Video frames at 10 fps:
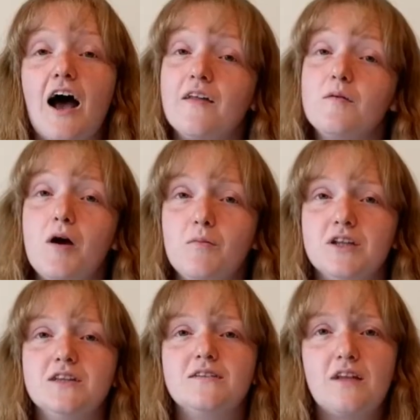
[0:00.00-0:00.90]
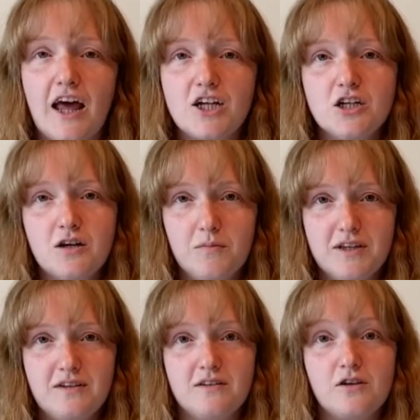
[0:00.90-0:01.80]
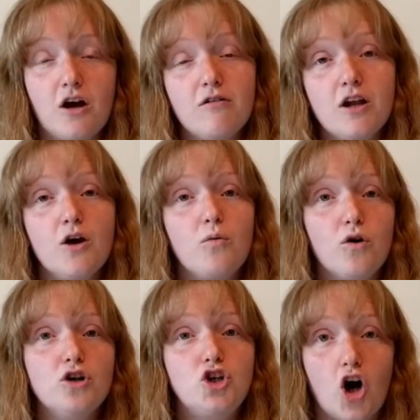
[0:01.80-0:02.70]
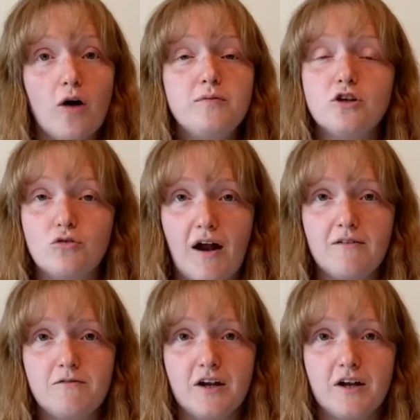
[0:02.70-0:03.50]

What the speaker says: At the moment, selection committees currently award jobs and grant